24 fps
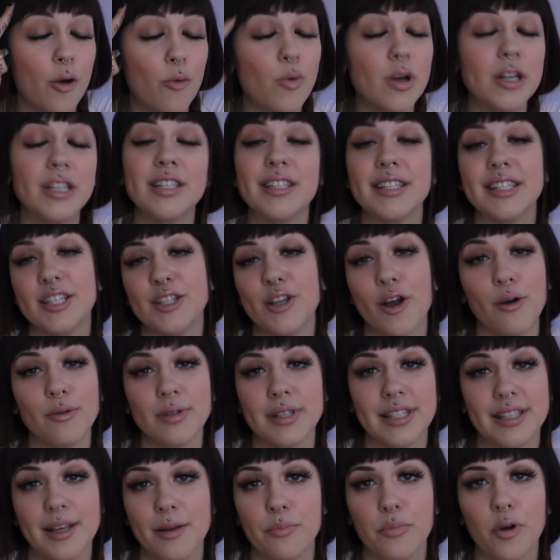which is so
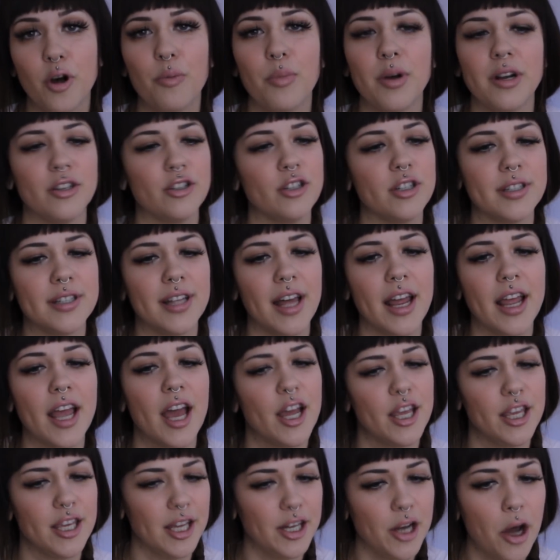simple, but it's just like,
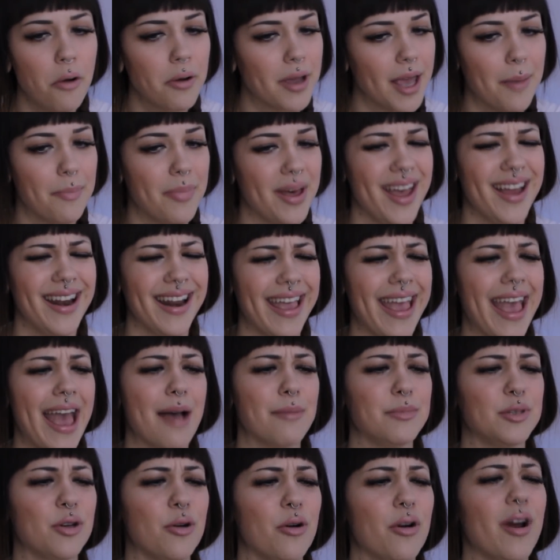you don't get paid in
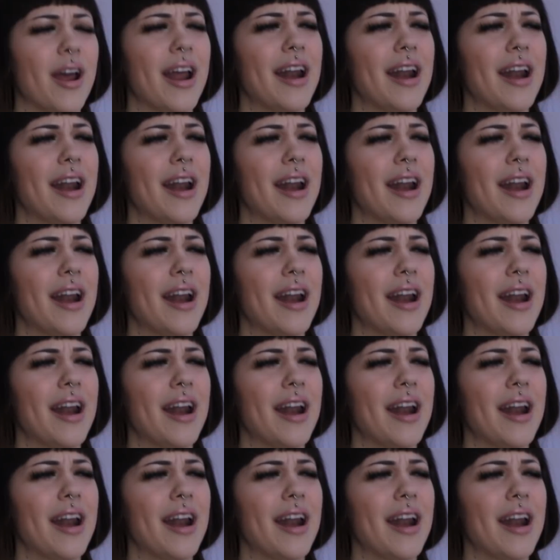cam score.